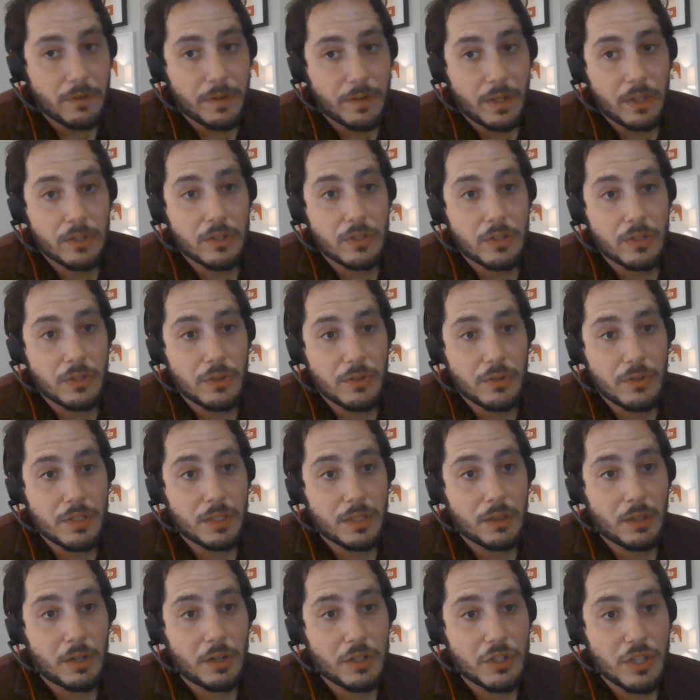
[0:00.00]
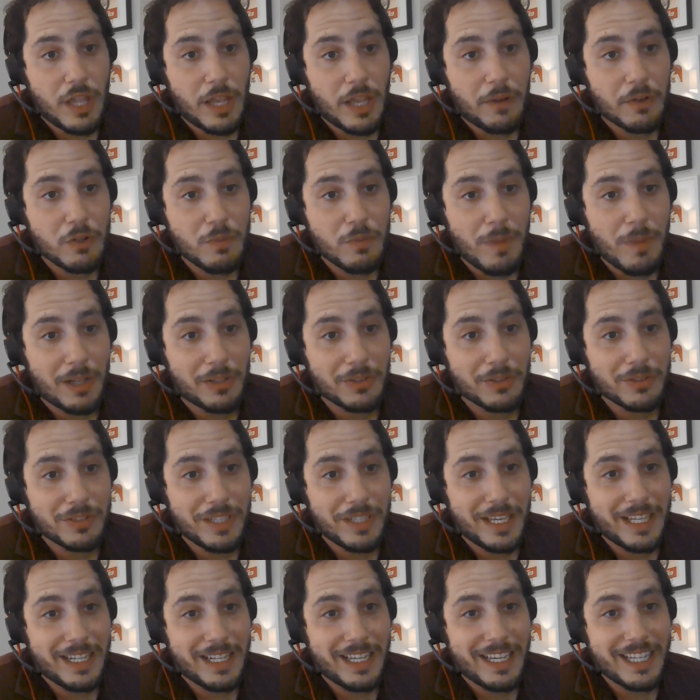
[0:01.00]
around using large language models
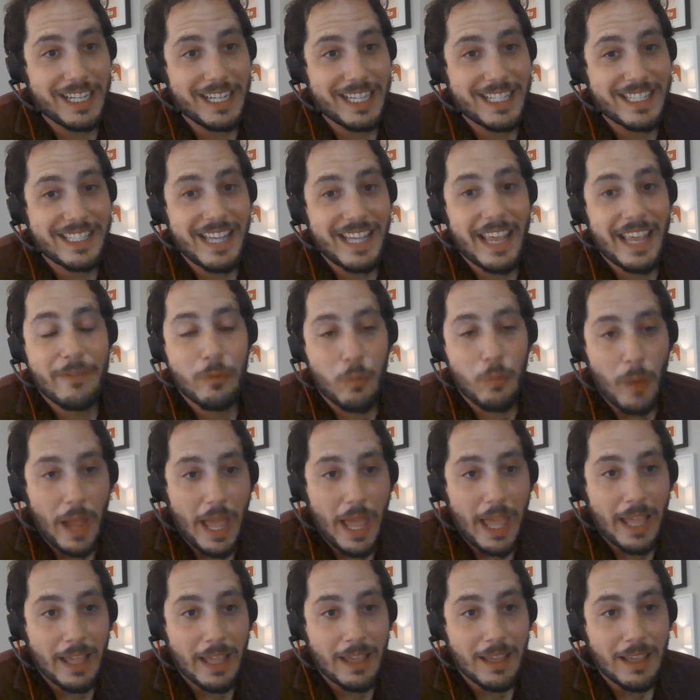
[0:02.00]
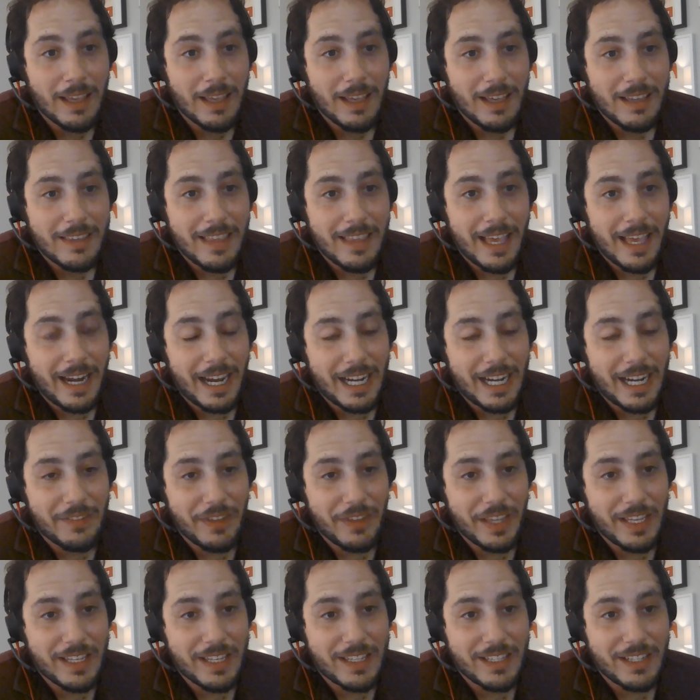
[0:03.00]
in a safe way that kind of
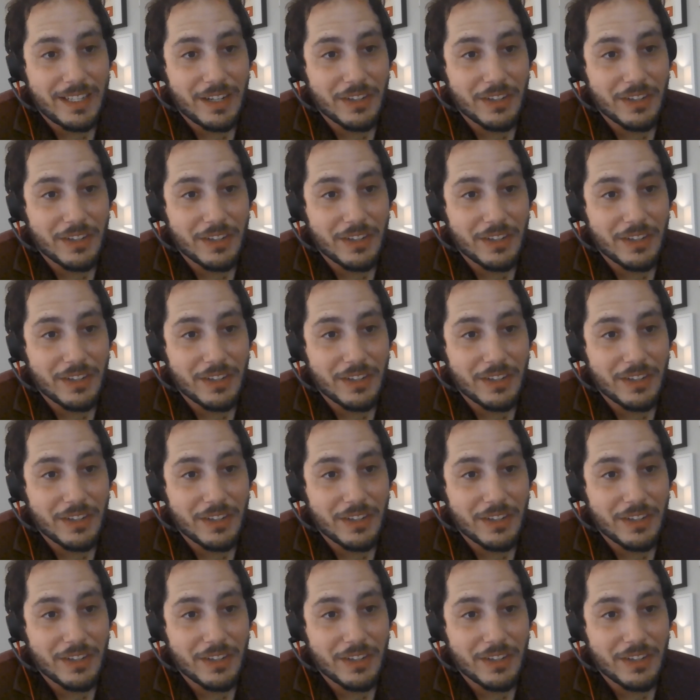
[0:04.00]
like,